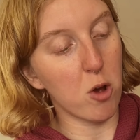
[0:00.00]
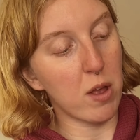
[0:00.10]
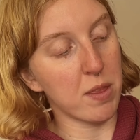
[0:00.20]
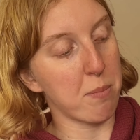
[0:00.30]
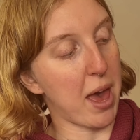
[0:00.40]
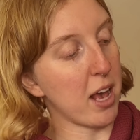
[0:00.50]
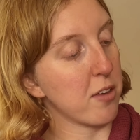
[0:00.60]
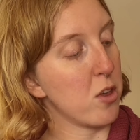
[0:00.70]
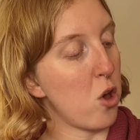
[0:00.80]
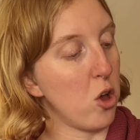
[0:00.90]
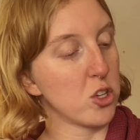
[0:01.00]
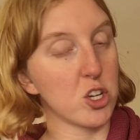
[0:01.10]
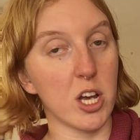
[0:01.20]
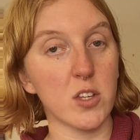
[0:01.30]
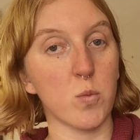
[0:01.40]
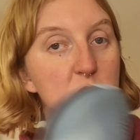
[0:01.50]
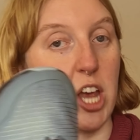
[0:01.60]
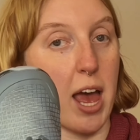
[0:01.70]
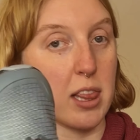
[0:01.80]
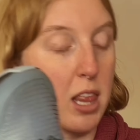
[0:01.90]
on the back of the Ultras, which
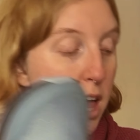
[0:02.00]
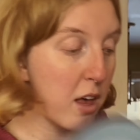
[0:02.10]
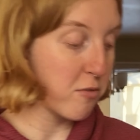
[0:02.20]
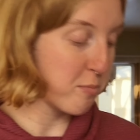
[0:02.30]
I love